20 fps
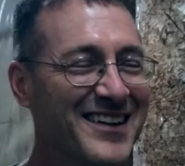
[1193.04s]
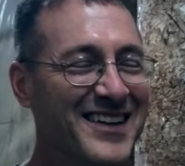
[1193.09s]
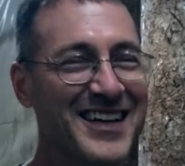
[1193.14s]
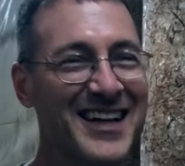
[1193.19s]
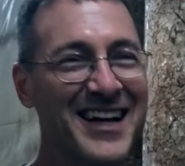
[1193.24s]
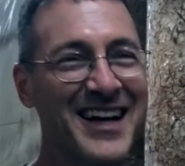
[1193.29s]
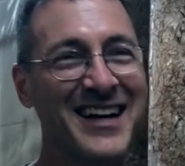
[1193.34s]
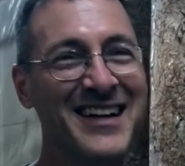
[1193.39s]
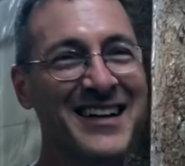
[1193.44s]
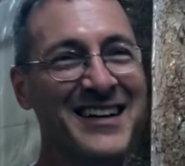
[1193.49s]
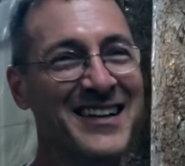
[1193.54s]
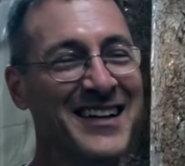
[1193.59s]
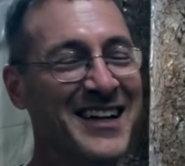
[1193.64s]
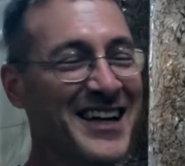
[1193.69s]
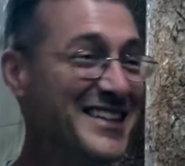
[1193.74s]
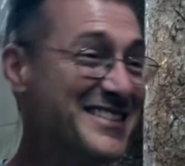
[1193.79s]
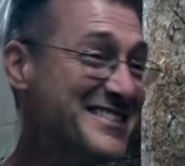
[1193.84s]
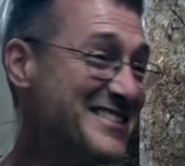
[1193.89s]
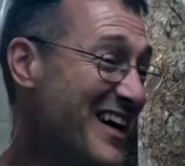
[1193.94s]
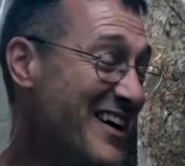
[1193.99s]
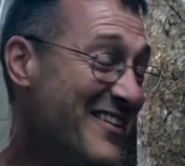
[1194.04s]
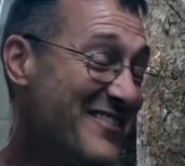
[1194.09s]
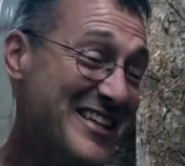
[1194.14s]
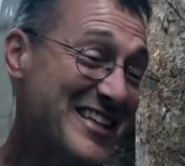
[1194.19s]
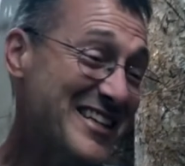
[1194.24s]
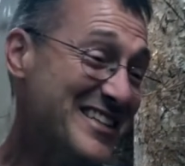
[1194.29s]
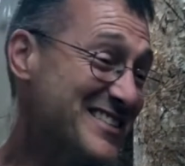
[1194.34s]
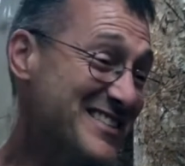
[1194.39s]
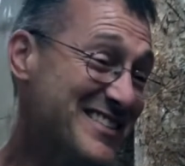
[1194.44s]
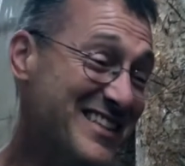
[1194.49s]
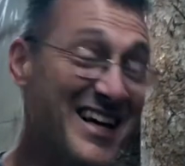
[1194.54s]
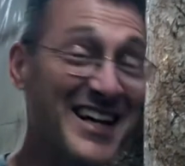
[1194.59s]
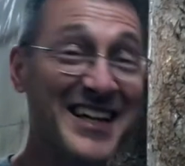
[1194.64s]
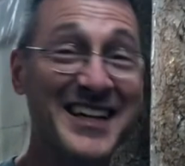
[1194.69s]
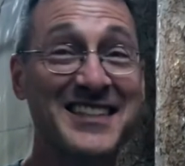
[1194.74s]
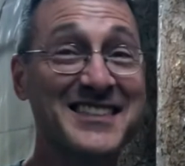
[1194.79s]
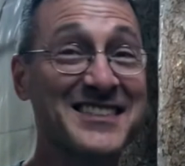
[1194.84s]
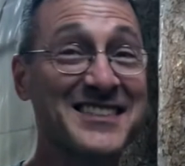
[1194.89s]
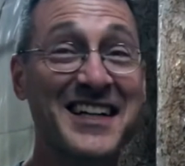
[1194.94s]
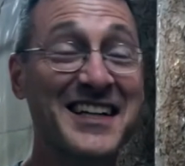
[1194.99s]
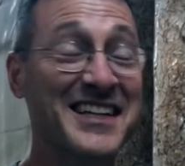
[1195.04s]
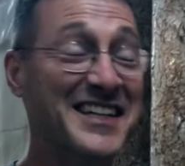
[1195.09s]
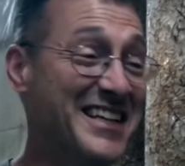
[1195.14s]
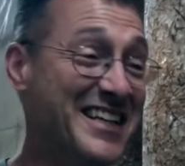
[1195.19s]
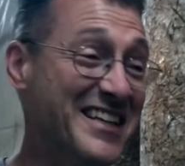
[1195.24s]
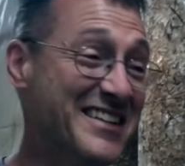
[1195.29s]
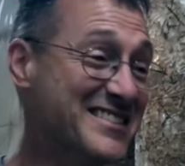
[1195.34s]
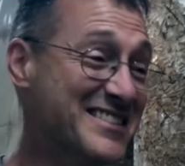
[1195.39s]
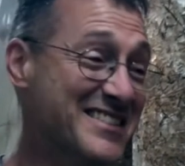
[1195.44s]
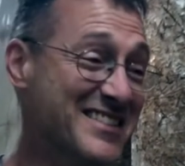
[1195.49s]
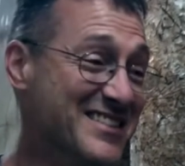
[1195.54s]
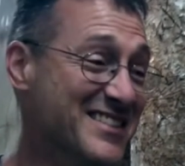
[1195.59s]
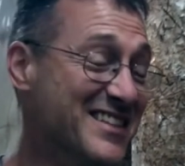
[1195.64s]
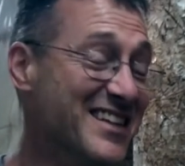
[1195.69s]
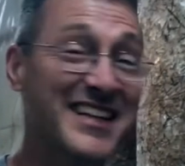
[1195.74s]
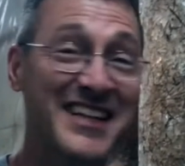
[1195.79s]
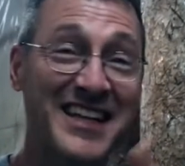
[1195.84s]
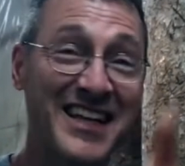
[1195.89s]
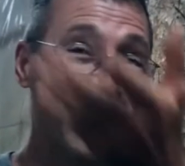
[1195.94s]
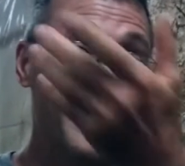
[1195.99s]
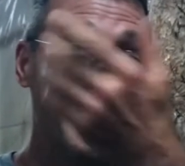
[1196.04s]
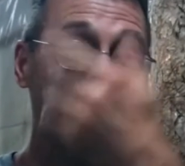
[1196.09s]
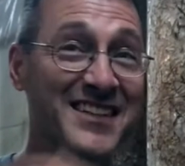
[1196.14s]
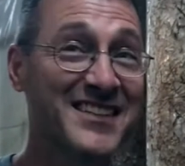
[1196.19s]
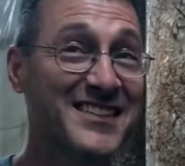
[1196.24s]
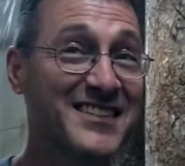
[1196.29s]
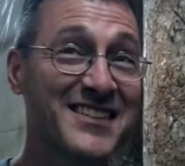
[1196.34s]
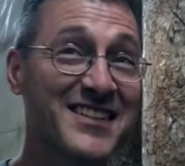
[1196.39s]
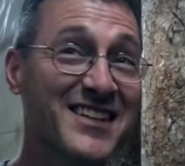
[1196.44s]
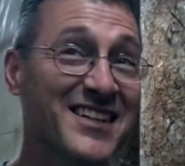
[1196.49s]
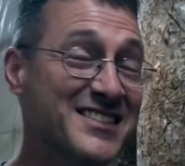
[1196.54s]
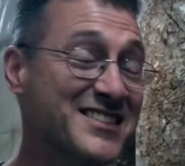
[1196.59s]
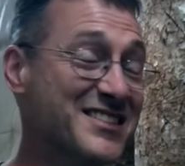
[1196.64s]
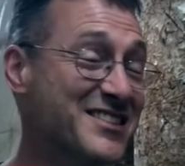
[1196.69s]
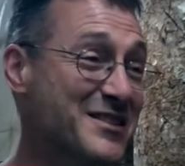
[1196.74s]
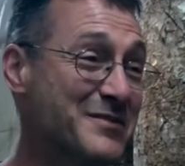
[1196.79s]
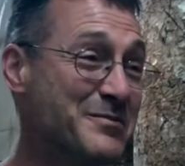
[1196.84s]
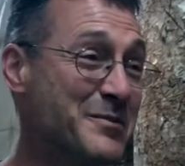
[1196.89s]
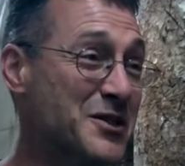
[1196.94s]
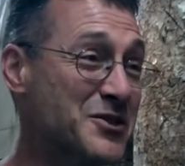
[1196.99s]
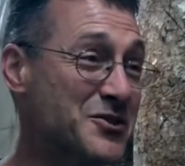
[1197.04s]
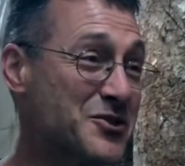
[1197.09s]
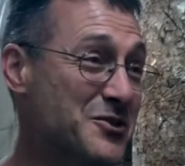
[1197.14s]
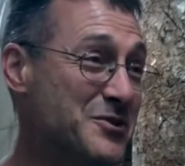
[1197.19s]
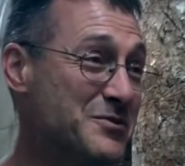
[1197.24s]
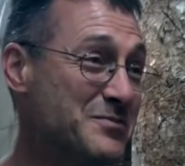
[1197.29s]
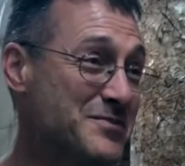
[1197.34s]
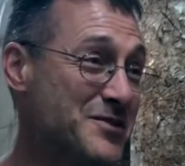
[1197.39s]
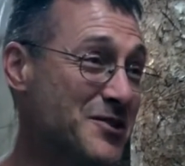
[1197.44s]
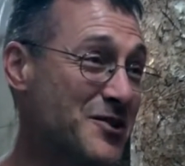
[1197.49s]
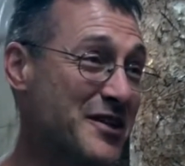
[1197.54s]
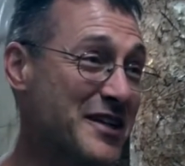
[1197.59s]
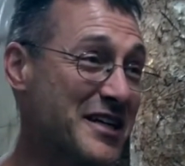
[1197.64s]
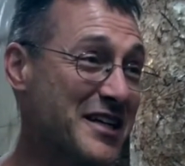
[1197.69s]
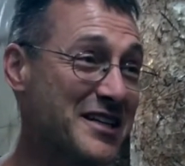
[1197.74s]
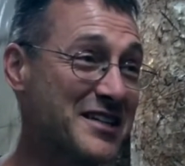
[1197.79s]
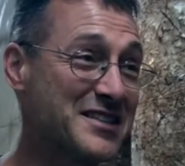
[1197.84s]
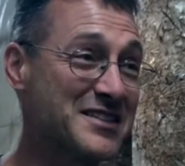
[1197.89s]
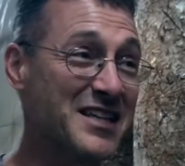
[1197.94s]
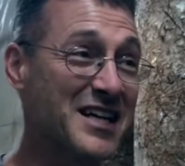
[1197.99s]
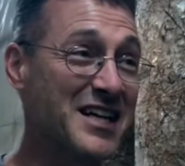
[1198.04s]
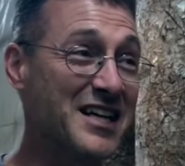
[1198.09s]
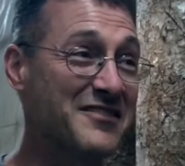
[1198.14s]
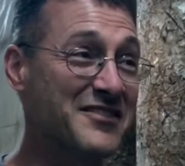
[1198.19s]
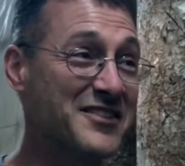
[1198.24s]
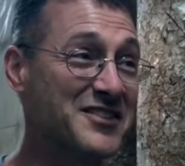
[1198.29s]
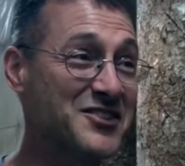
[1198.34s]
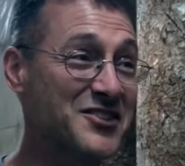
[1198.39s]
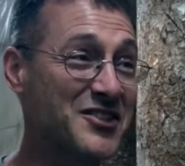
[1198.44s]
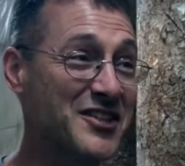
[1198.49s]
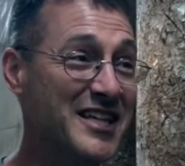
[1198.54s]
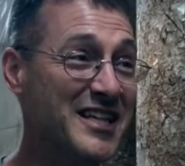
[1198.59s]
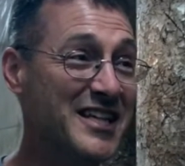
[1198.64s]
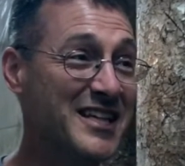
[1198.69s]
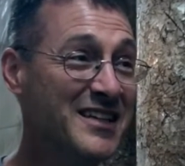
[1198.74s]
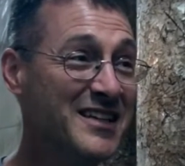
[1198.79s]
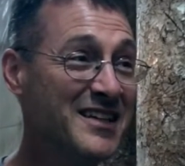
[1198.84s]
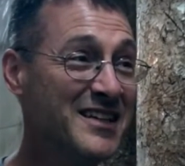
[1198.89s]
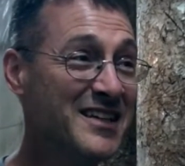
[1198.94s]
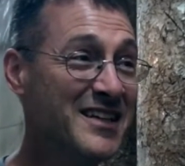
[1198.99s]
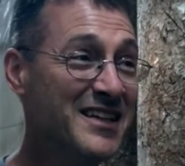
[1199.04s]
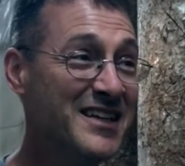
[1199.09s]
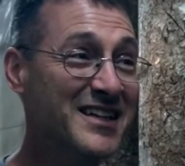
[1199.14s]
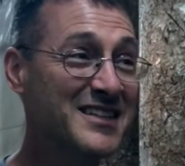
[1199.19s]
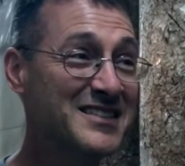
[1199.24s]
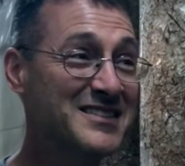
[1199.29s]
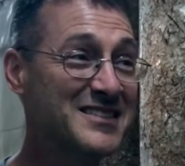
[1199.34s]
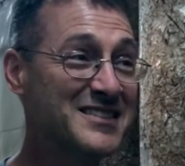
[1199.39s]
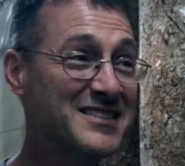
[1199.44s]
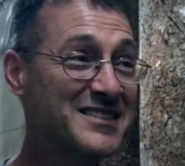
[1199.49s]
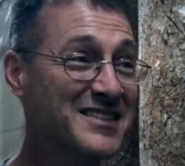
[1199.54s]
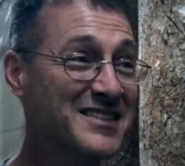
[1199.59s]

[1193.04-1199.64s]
Yeah, it's not exciting. It's just like any clustered mushroom growing on the side of a tree. It's